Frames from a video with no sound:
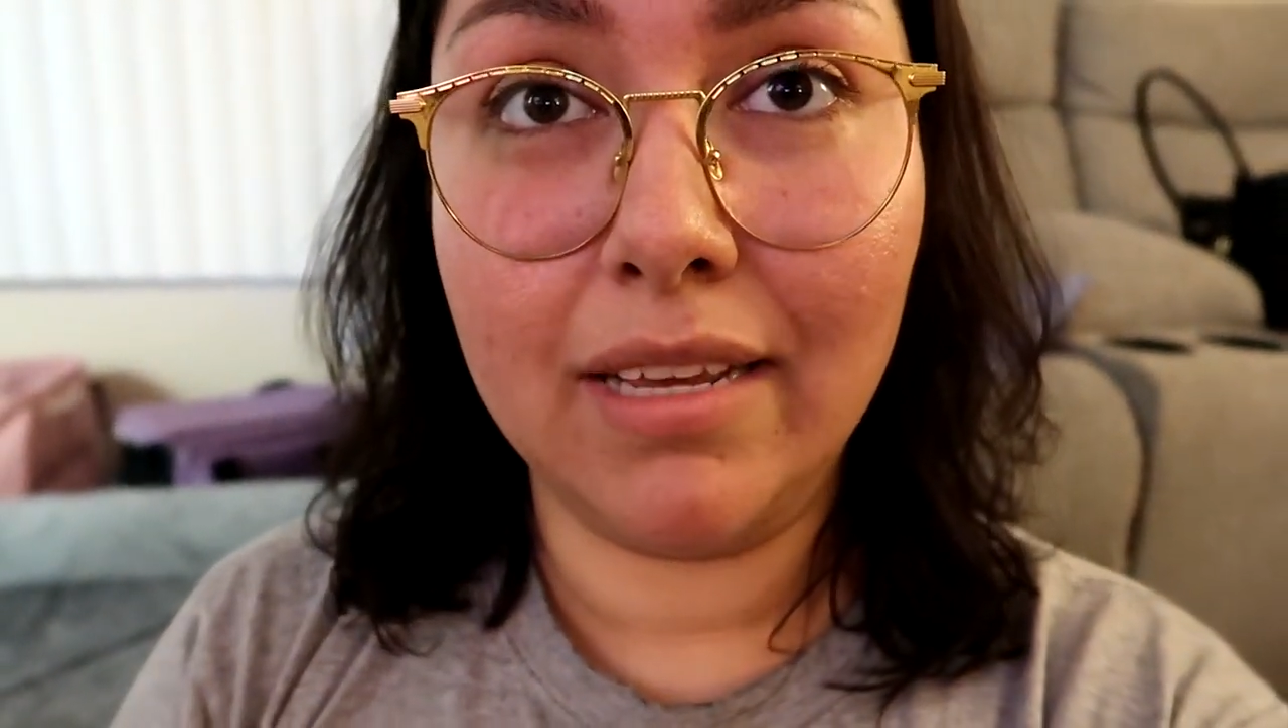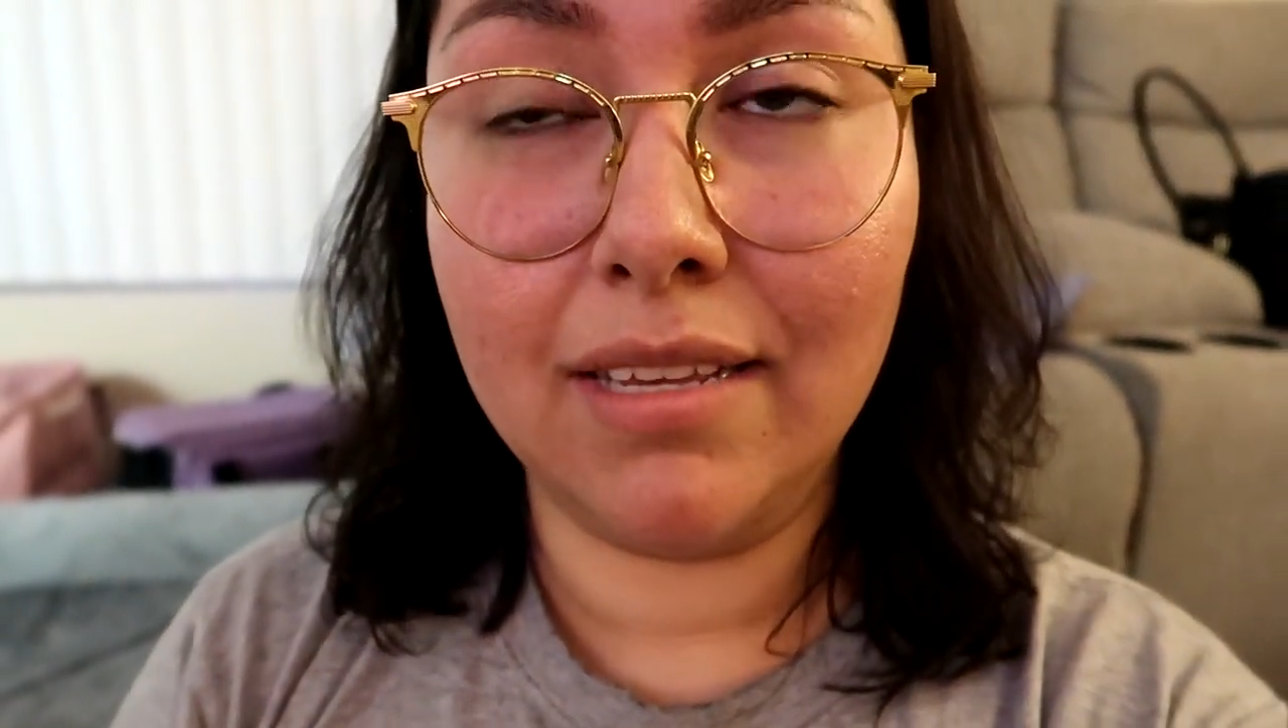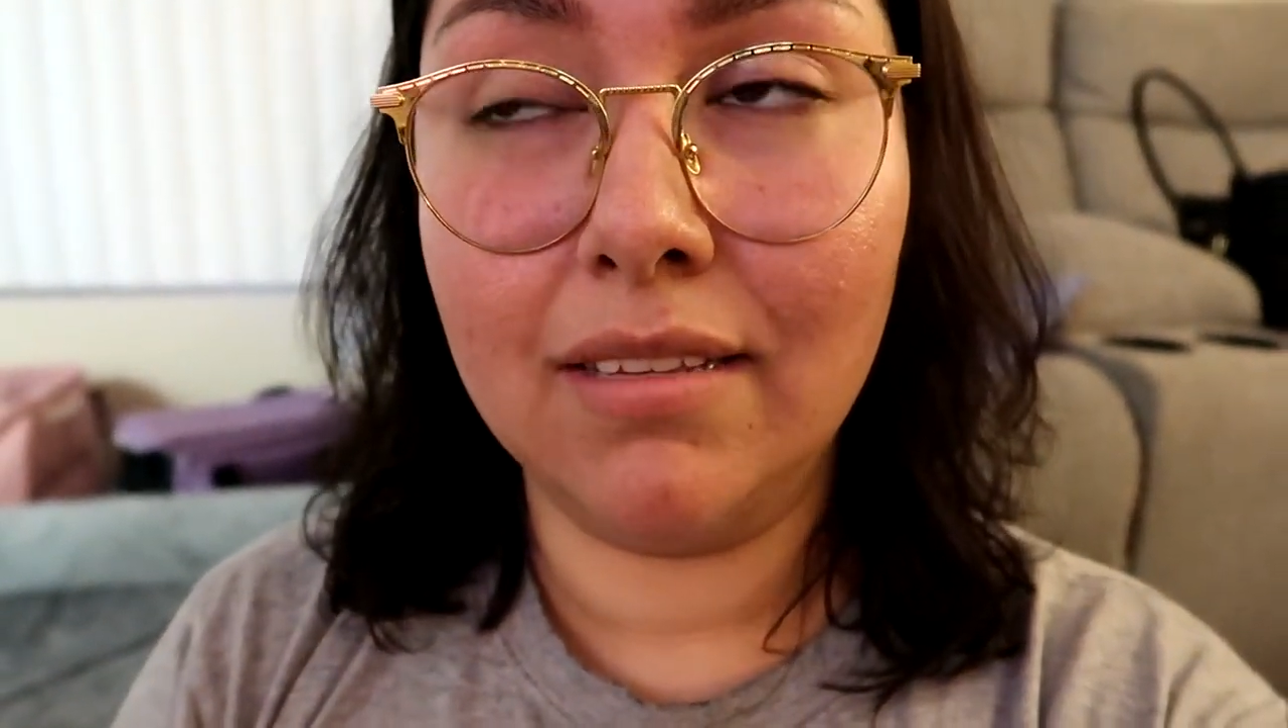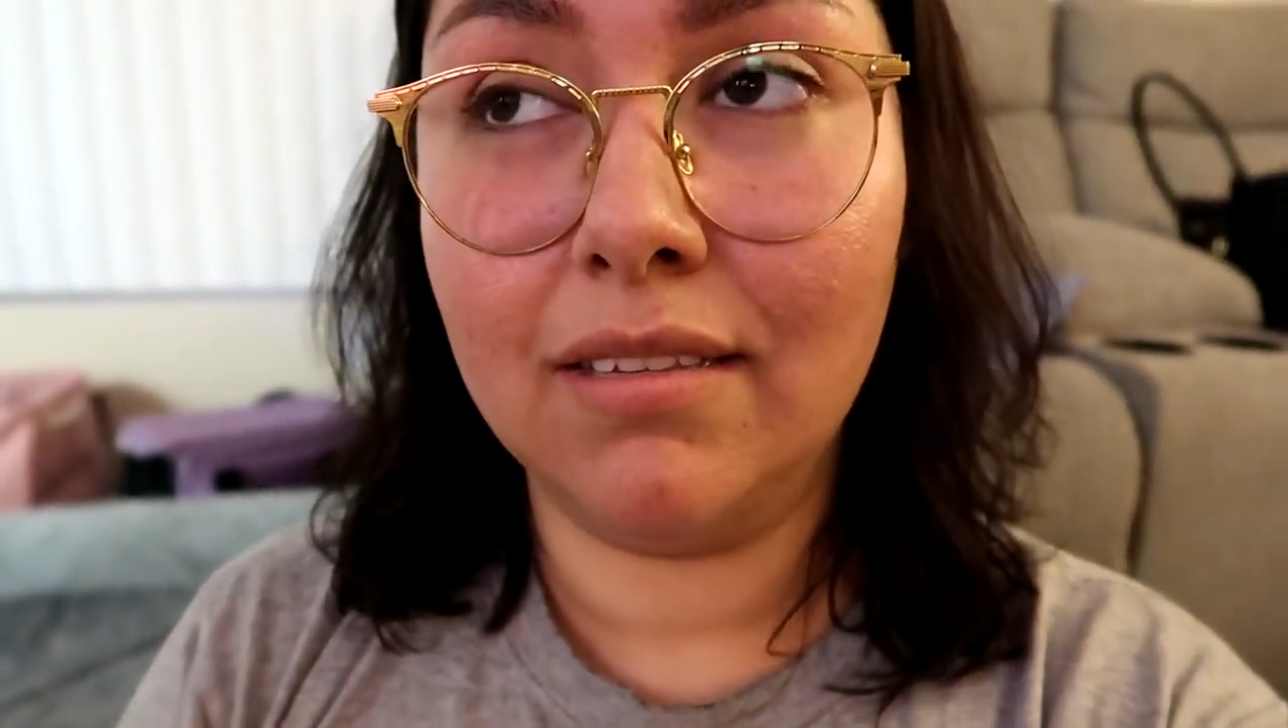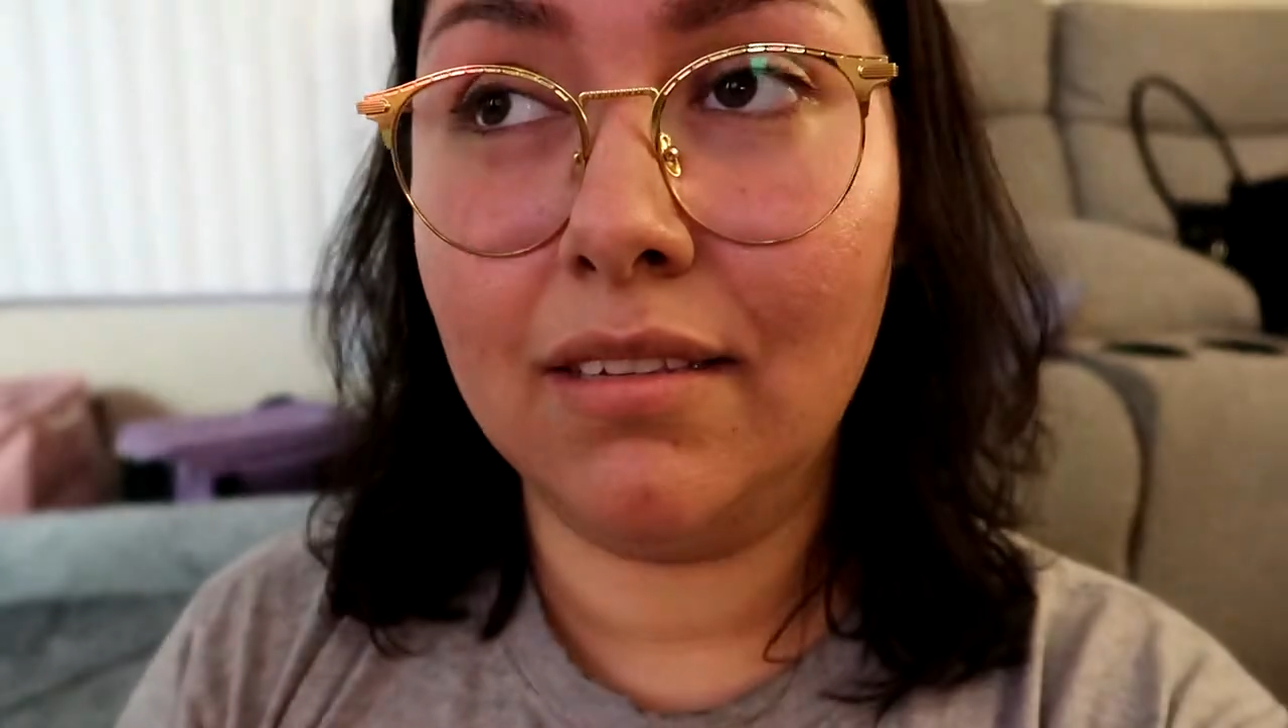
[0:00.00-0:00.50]

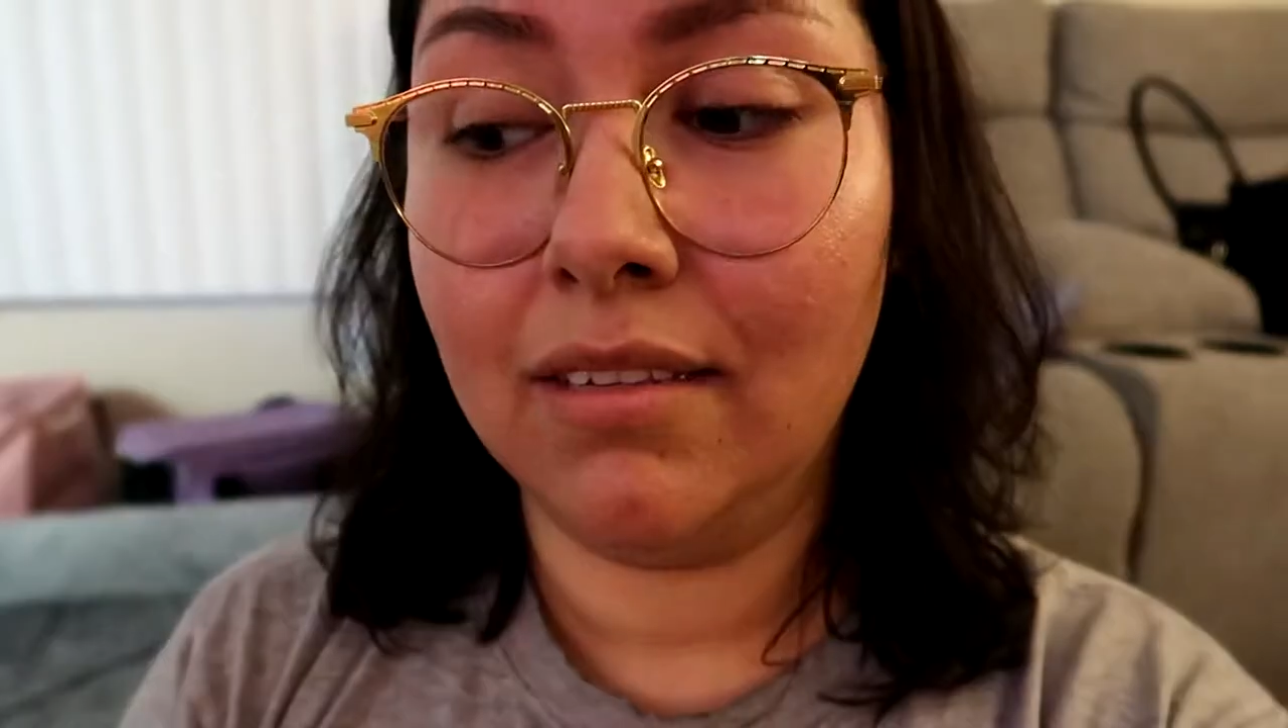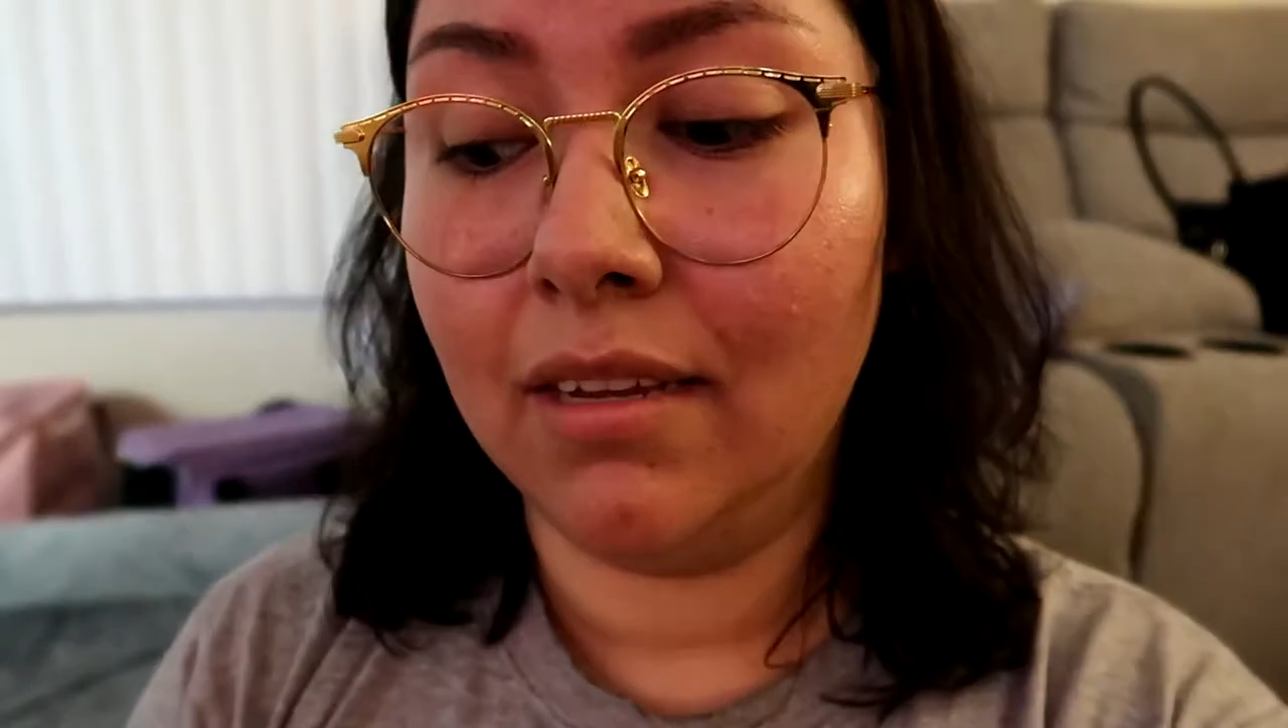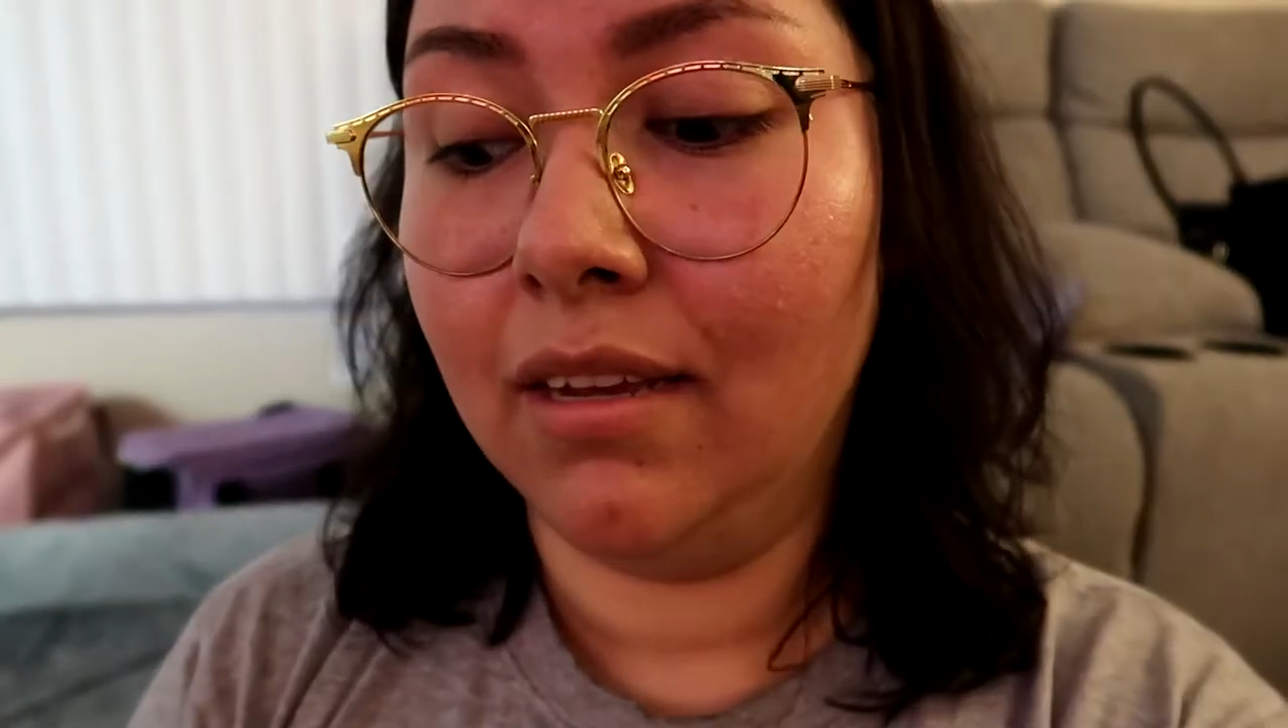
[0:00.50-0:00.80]
is